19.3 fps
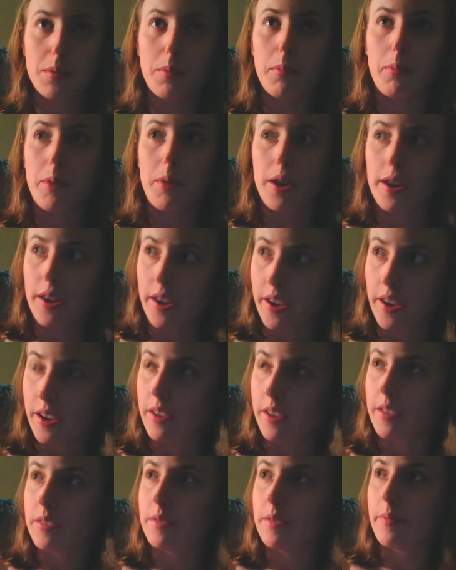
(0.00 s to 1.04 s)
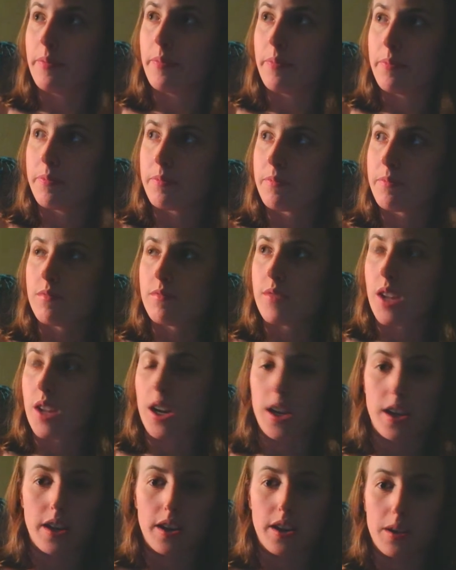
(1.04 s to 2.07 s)
But
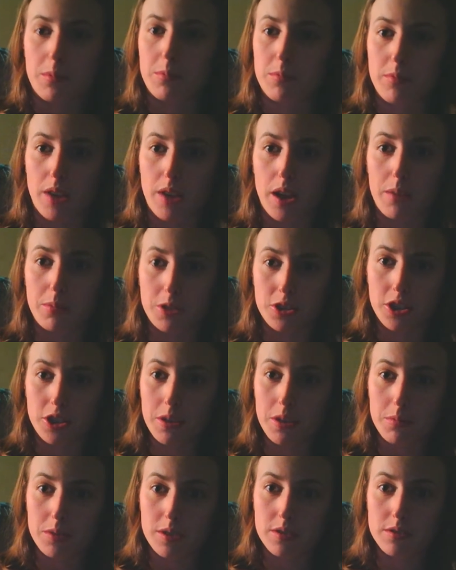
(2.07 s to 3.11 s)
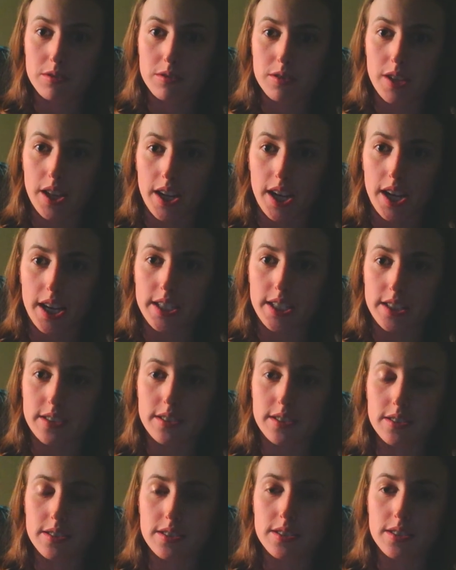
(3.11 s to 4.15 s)
I'm ashamed that I
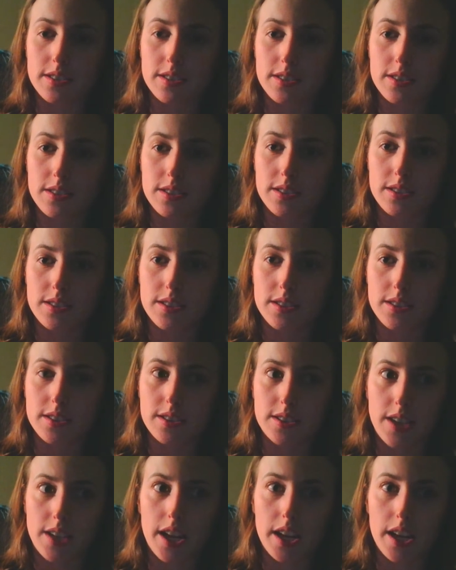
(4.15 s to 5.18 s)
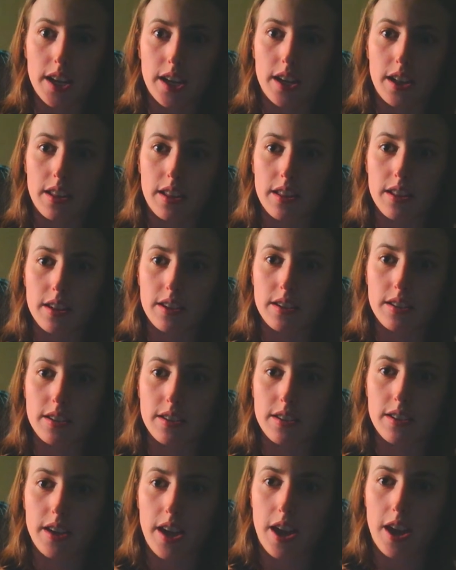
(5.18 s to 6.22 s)
didn't say anything
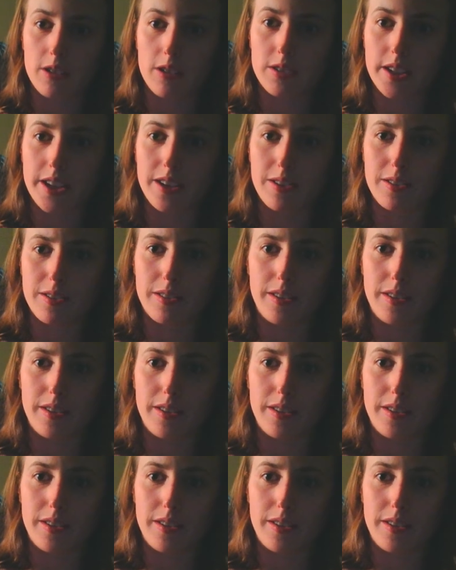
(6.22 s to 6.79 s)
out loud.